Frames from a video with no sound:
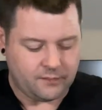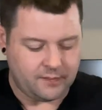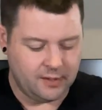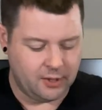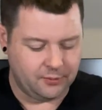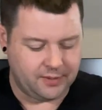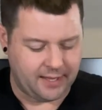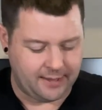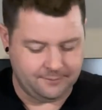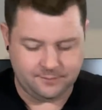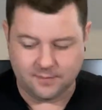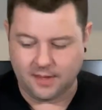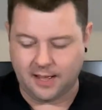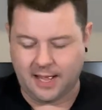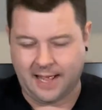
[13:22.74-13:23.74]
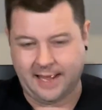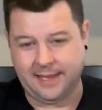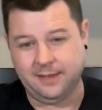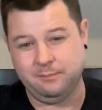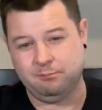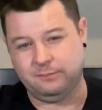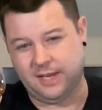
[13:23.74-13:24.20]
okay. I
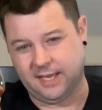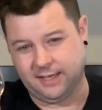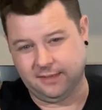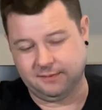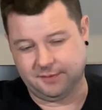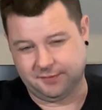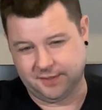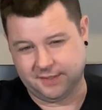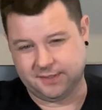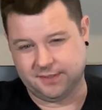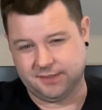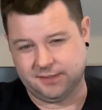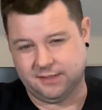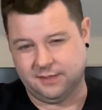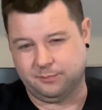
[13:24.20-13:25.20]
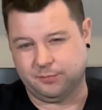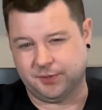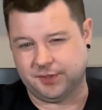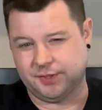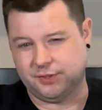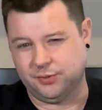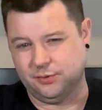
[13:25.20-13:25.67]
am betting that this is the
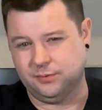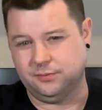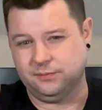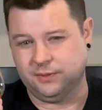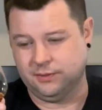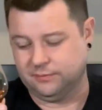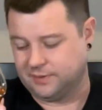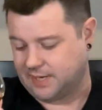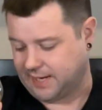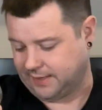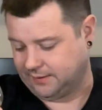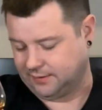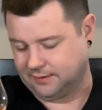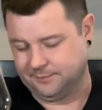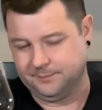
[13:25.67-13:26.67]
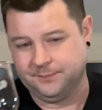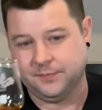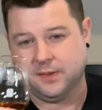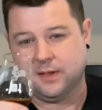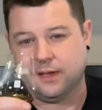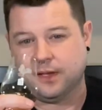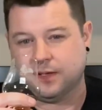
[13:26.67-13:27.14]
Pursuit United.
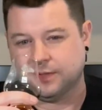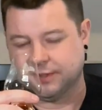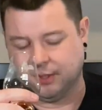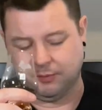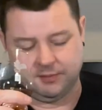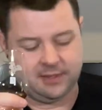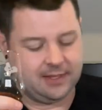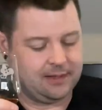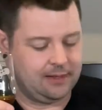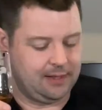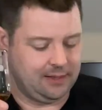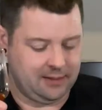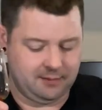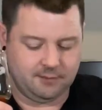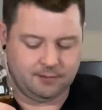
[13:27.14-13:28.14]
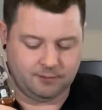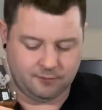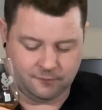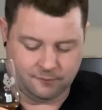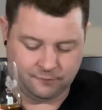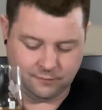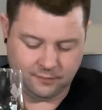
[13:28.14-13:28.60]
So
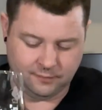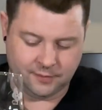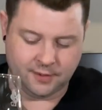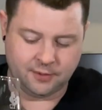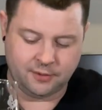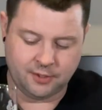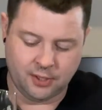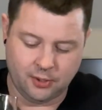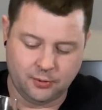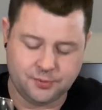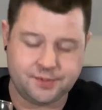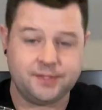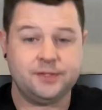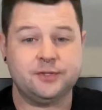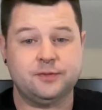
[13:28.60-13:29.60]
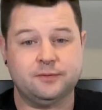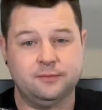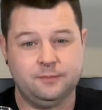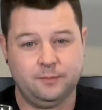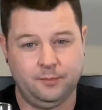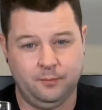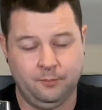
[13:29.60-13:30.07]
the nose is
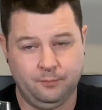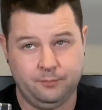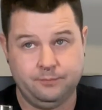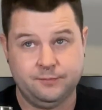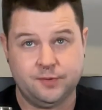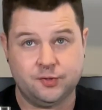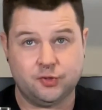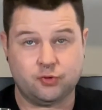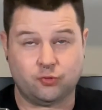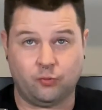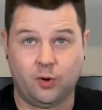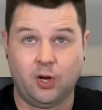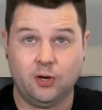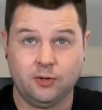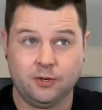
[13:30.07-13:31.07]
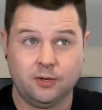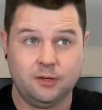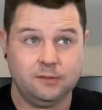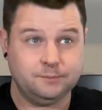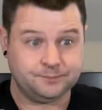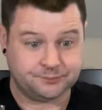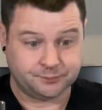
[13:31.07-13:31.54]
stronger